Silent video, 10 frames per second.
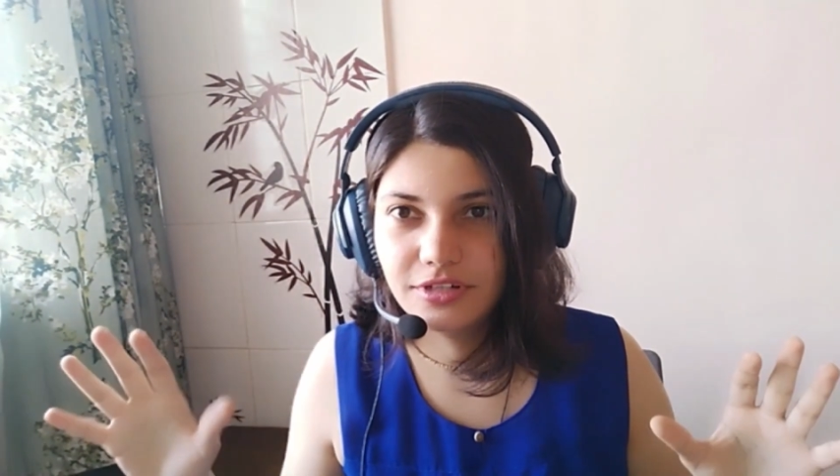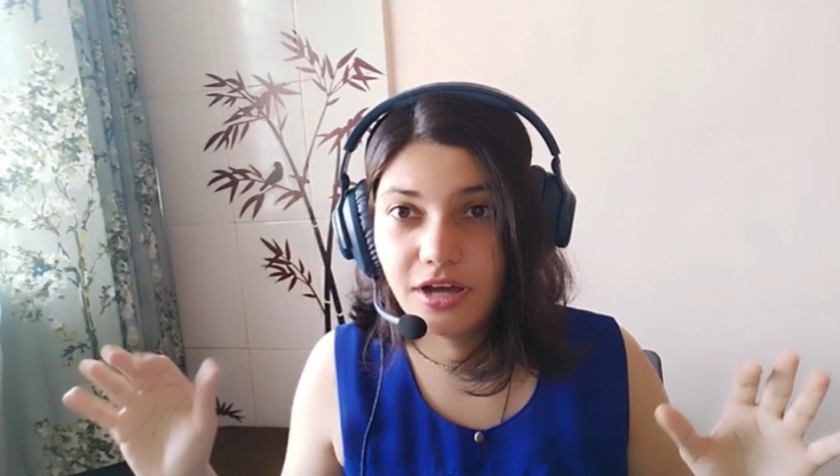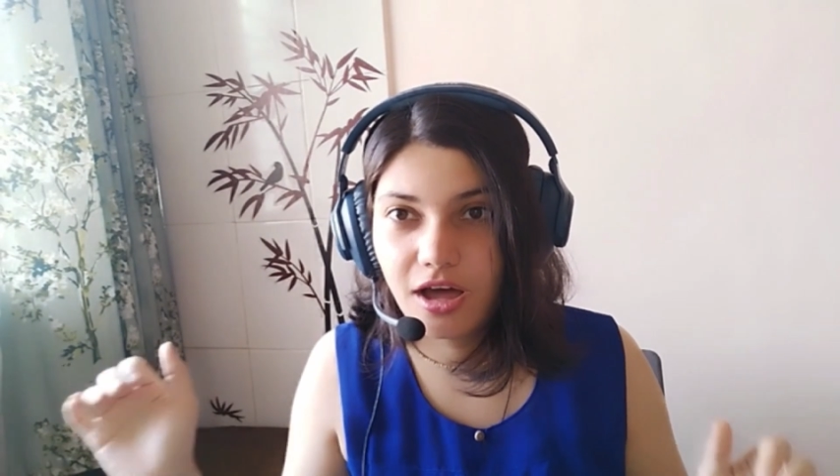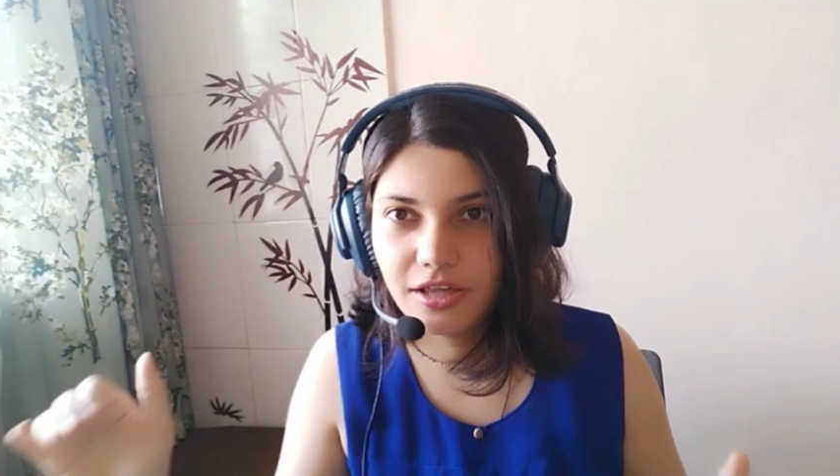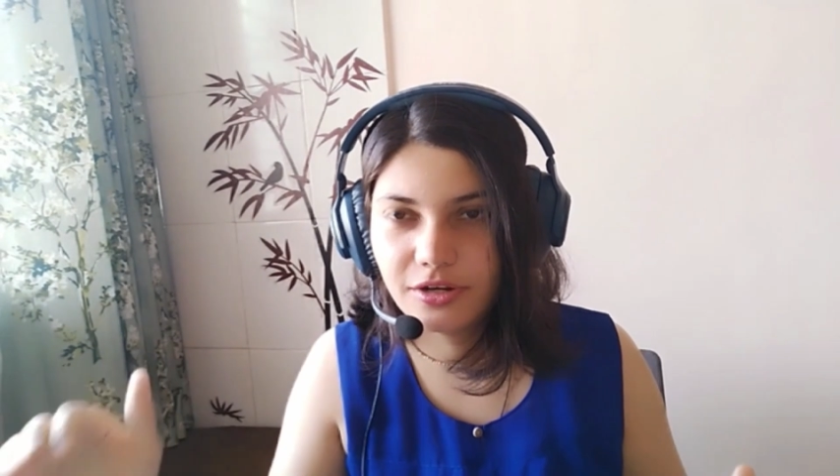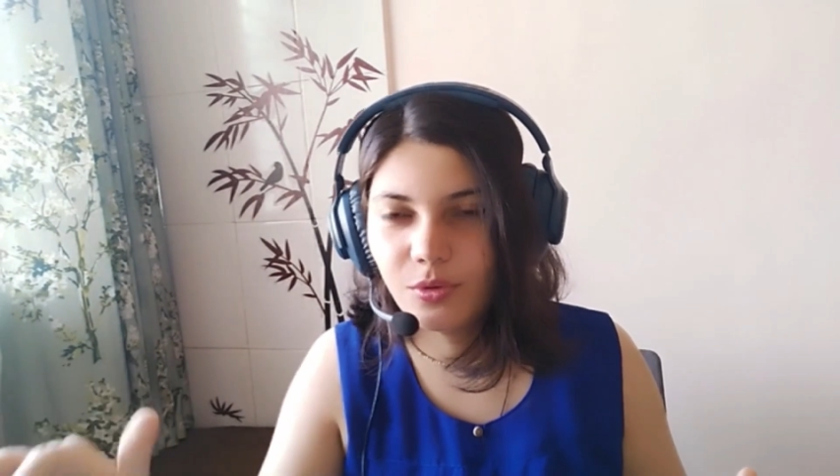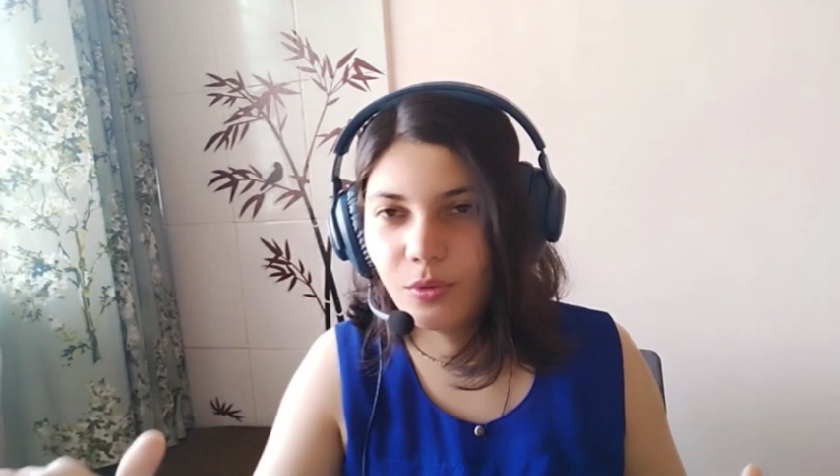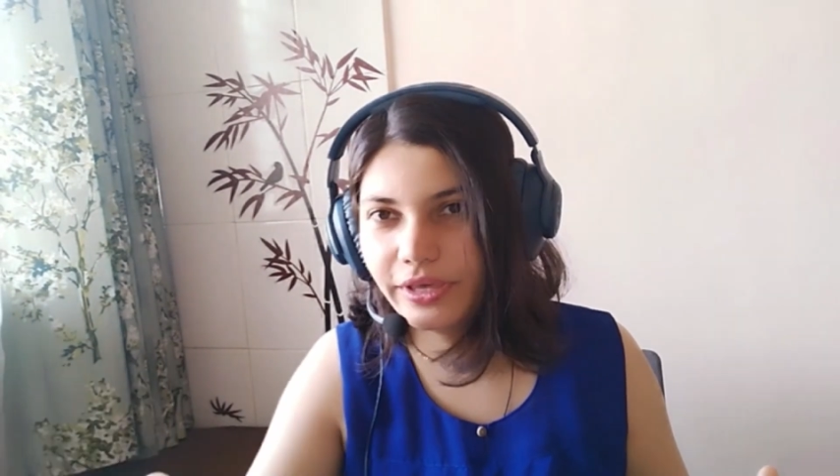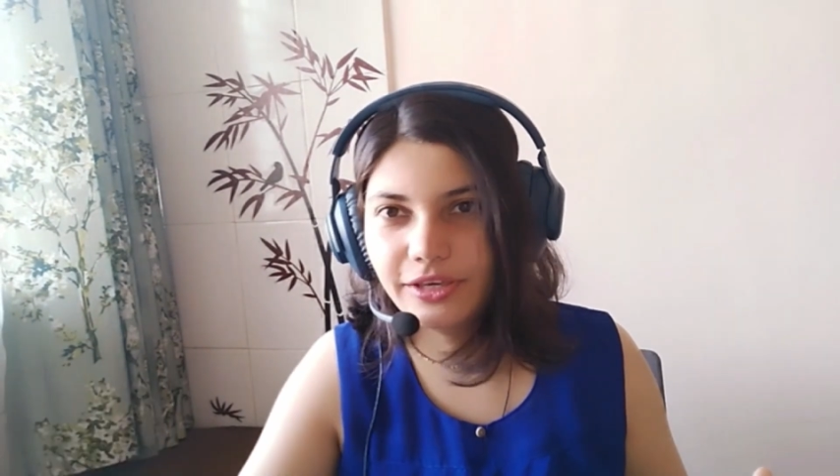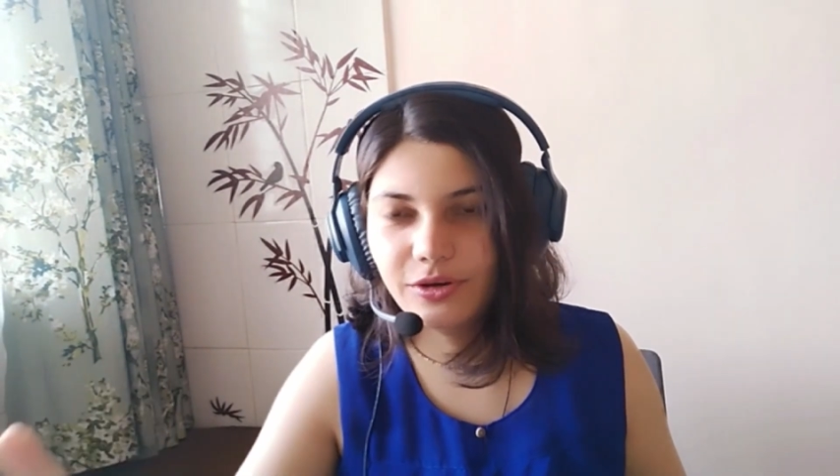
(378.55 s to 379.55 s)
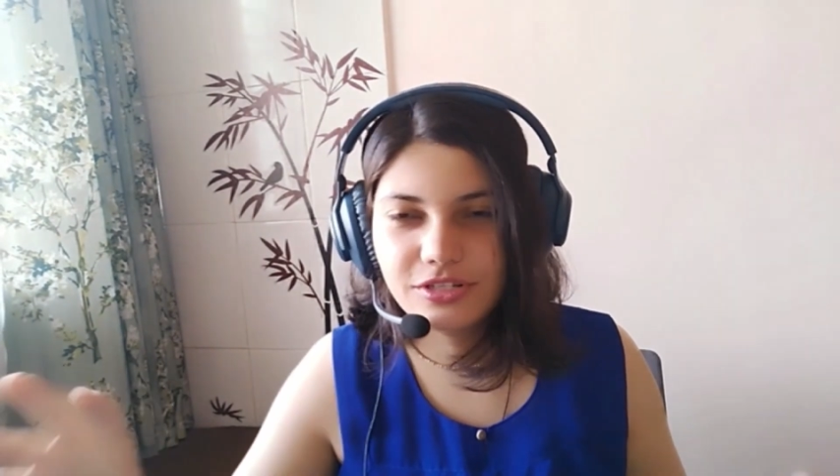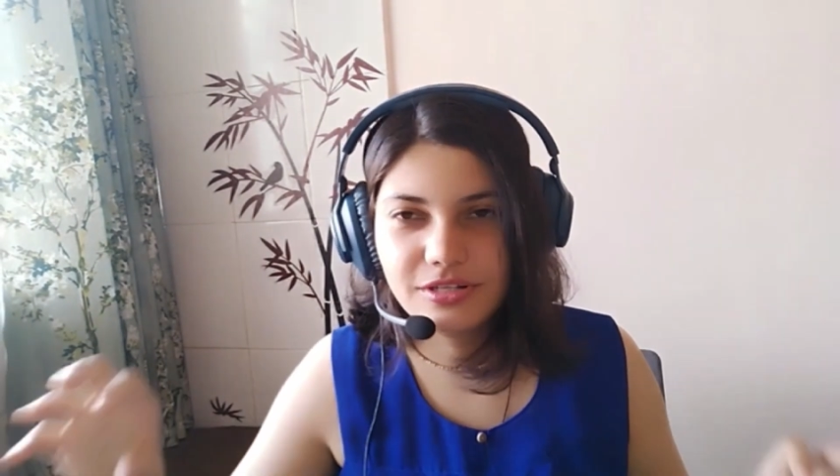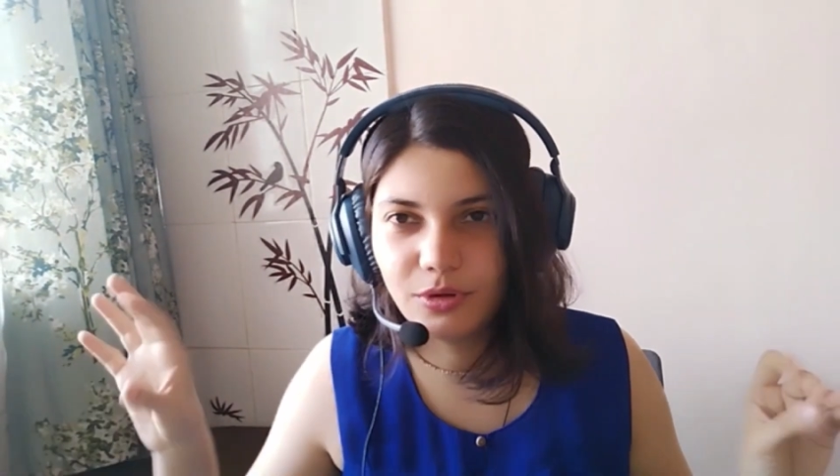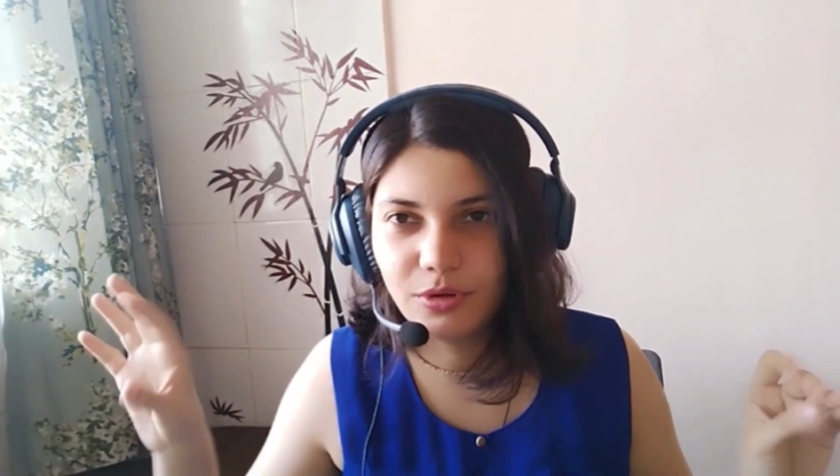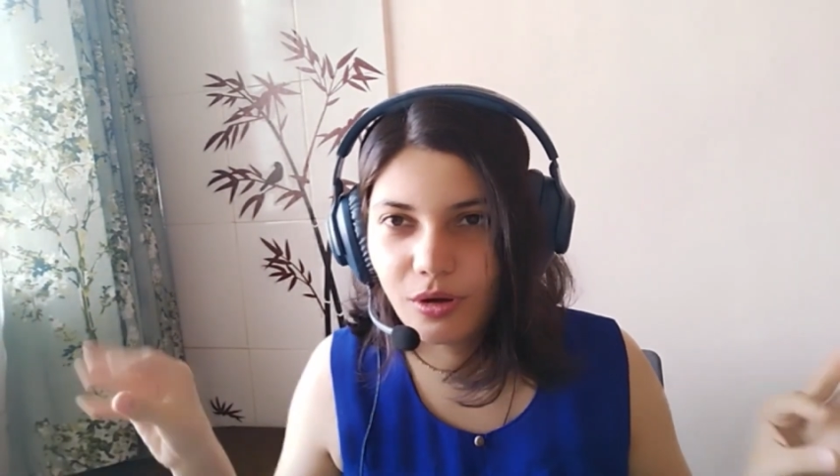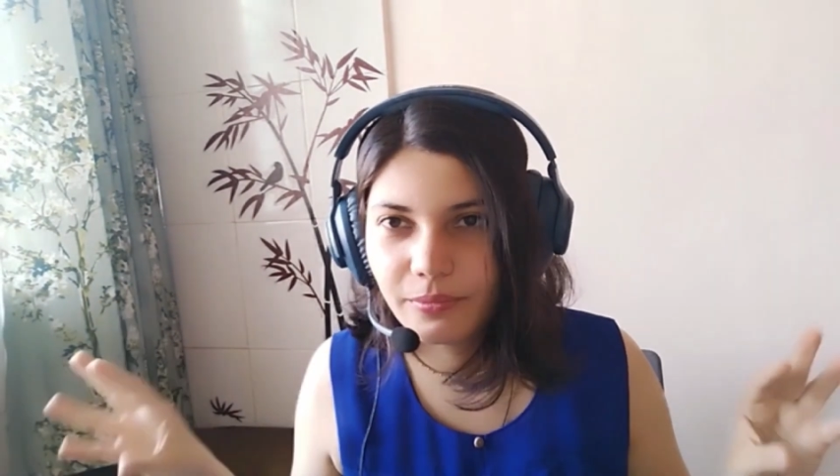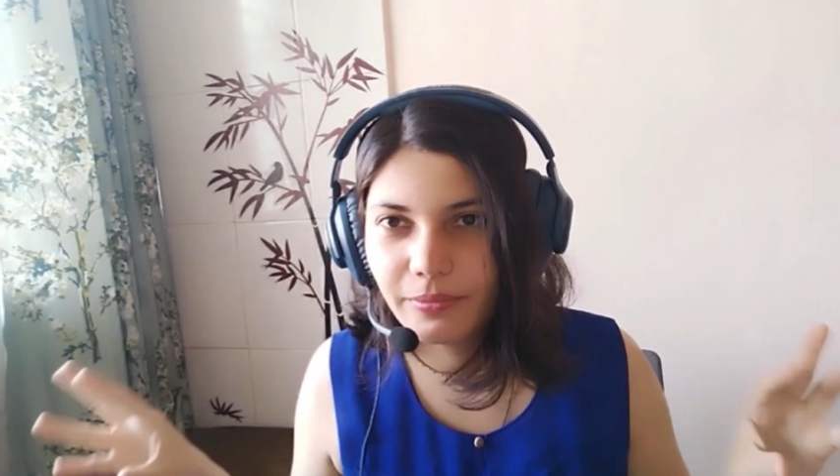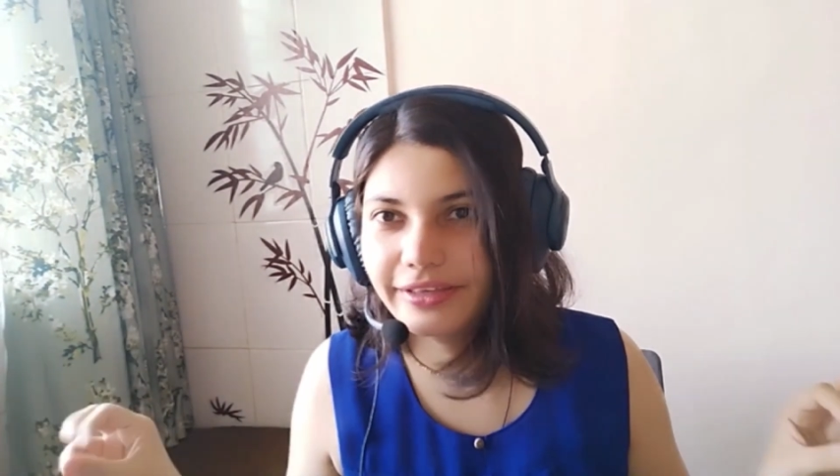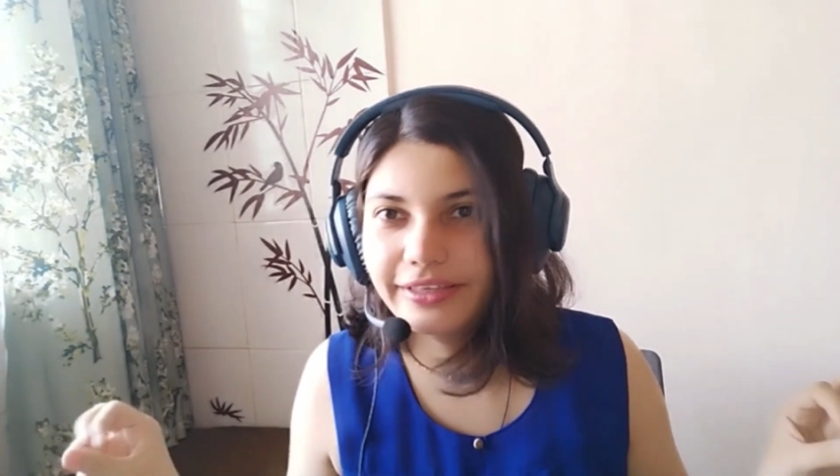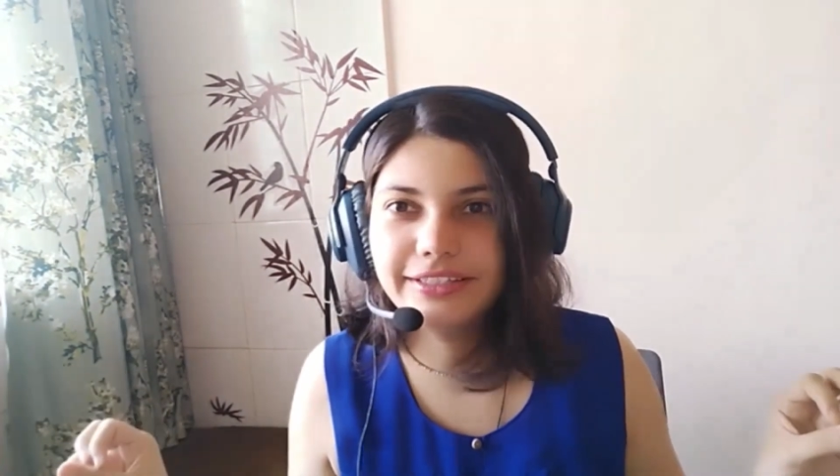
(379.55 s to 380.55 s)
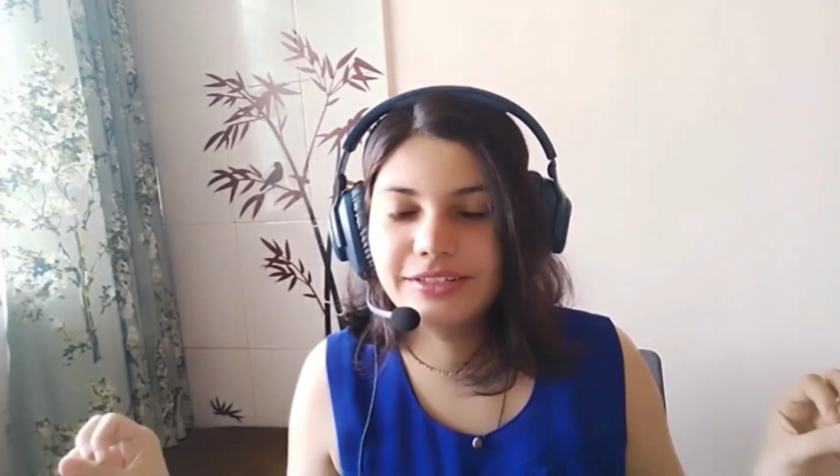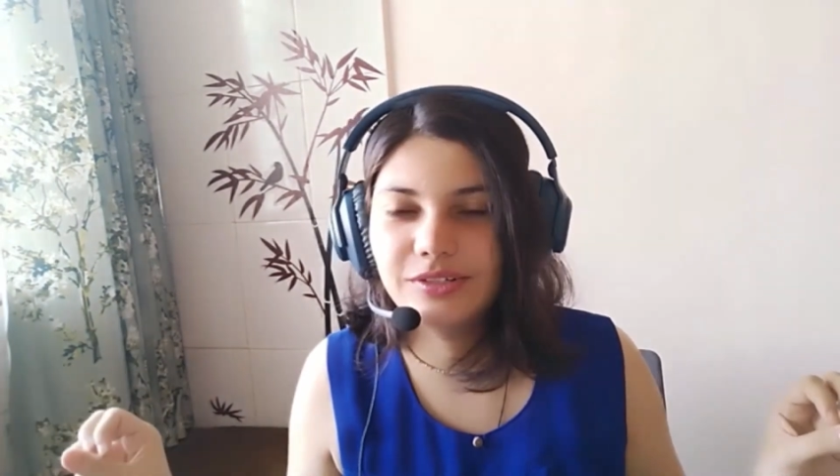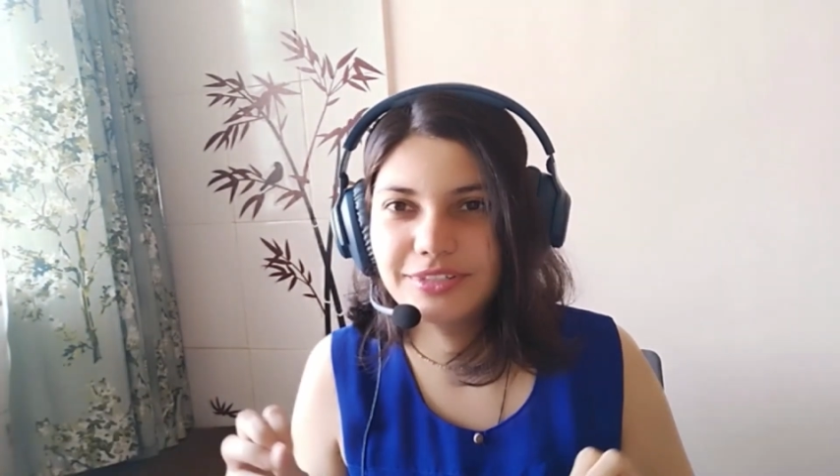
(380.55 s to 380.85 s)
car going or some dog barking or